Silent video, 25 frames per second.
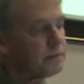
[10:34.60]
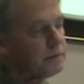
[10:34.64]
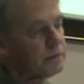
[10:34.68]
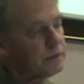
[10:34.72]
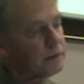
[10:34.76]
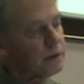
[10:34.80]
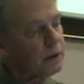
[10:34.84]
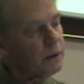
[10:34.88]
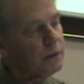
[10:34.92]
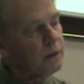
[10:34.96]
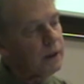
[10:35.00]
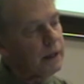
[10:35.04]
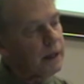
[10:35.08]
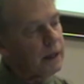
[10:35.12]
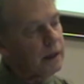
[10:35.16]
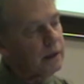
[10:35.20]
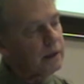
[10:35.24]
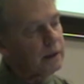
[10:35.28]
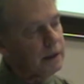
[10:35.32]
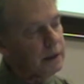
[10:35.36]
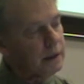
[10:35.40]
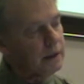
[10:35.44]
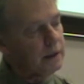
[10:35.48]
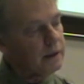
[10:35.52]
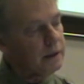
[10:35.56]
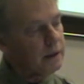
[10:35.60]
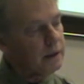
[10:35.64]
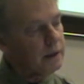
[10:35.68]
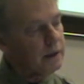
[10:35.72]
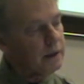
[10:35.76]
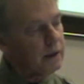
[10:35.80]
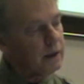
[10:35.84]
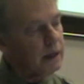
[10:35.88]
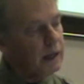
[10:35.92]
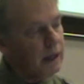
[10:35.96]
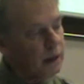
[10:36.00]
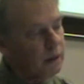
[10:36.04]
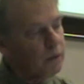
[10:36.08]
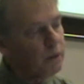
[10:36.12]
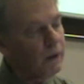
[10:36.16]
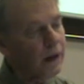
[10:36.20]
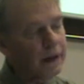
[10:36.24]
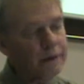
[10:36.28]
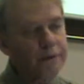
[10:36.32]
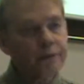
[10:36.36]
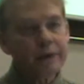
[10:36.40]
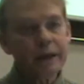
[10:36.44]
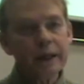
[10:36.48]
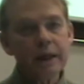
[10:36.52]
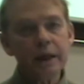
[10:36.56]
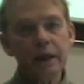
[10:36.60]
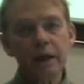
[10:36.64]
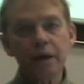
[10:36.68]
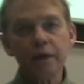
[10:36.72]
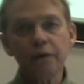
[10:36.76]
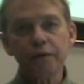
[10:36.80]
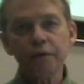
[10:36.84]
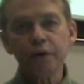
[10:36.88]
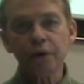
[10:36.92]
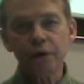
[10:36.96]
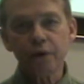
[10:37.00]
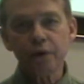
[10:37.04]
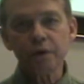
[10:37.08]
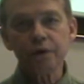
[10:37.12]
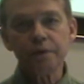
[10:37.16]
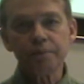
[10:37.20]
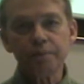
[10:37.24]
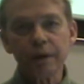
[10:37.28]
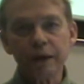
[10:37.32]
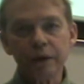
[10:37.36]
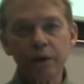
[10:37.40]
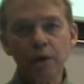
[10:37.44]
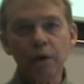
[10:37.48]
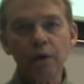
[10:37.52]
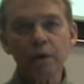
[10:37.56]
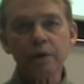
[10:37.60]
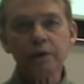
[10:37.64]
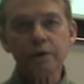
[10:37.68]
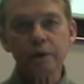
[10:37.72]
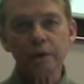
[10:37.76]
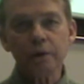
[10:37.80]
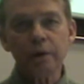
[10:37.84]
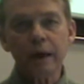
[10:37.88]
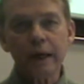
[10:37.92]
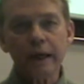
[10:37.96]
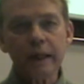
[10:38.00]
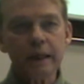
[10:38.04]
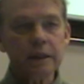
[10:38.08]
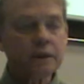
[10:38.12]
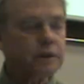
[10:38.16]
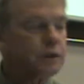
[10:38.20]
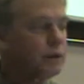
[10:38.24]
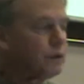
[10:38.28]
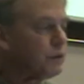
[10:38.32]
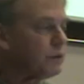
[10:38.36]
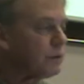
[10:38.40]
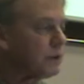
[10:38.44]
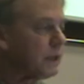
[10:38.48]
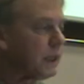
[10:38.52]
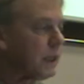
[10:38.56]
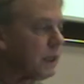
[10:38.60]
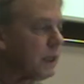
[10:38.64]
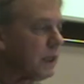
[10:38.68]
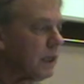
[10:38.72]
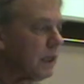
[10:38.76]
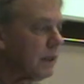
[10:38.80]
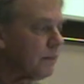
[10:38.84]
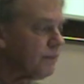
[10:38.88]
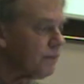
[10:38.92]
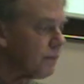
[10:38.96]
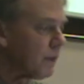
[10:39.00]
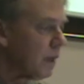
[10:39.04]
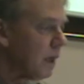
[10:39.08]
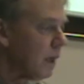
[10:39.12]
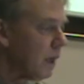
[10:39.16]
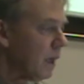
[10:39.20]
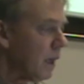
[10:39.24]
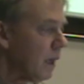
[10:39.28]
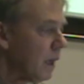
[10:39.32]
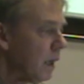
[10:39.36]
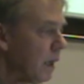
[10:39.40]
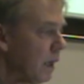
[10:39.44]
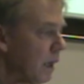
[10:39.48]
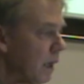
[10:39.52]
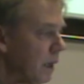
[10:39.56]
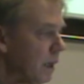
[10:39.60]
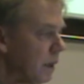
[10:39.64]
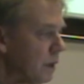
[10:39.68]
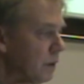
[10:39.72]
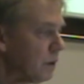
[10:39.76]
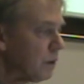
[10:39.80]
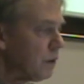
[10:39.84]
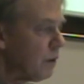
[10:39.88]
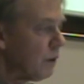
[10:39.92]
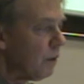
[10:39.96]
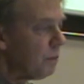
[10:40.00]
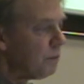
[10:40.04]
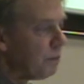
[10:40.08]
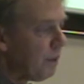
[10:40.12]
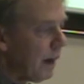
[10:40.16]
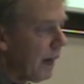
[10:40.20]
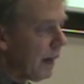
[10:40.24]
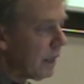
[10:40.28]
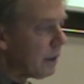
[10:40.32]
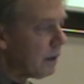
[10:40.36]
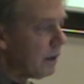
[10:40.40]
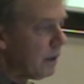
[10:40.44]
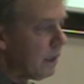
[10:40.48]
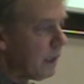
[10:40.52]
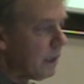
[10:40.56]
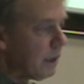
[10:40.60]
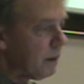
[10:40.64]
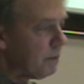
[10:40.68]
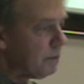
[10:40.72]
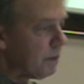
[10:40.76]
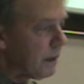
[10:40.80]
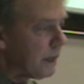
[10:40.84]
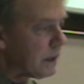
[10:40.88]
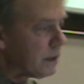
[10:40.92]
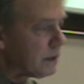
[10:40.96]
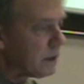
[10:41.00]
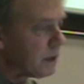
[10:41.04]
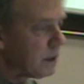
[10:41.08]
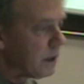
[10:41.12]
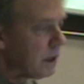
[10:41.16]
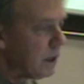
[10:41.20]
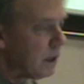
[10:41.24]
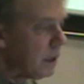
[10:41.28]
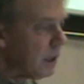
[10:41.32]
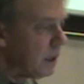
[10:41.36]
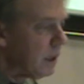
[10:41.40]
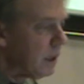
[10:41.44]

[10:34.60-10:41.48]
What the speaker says: So L1 reading, of course, but also L2 reading. To go back a little bit,